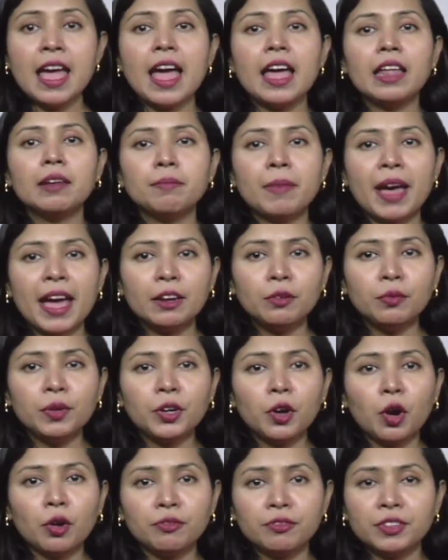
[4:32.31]
and men
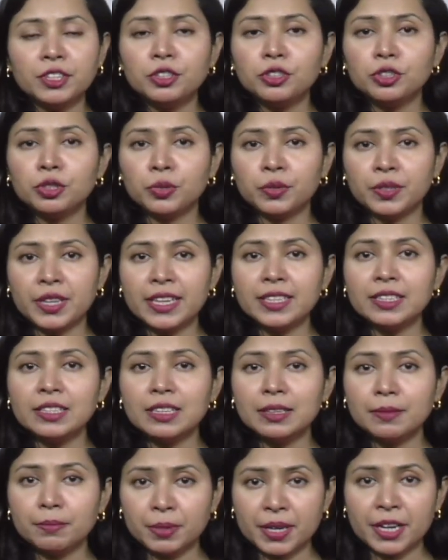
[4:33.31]
were often shown
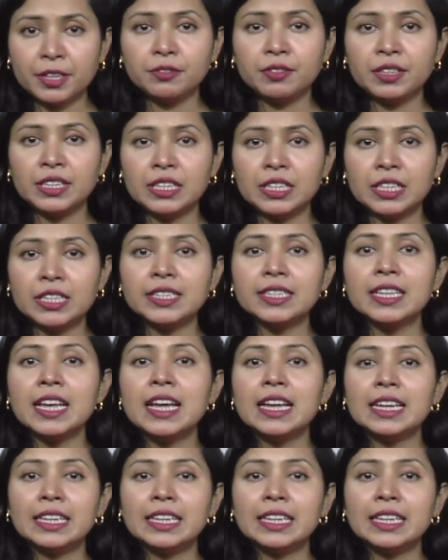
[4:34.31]
as breadwinners,